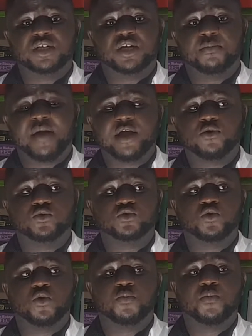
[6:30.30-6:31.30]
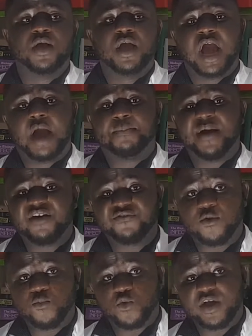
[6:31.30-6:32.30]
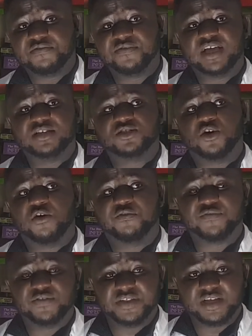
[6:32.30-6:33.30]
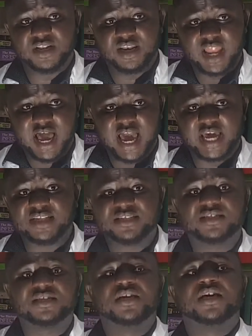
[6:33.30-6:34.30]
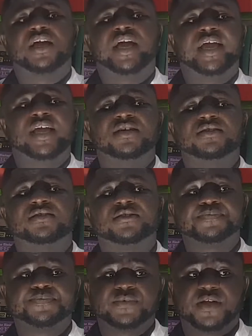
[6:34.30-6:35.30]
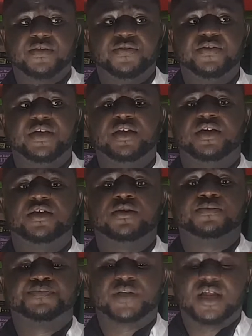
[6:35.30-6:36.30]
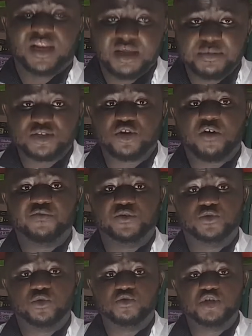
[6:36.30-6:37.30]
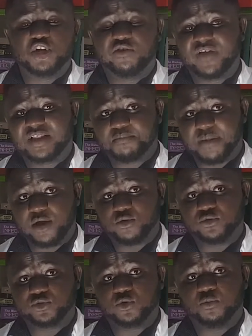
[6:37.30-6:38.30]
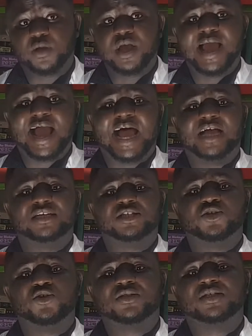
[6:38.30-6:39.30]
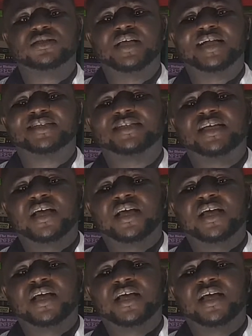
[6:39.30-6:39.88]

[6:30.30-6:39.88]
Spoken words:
in a microscope, apart from wavelength of the light, is the limit of resolution of that microscope. And notice that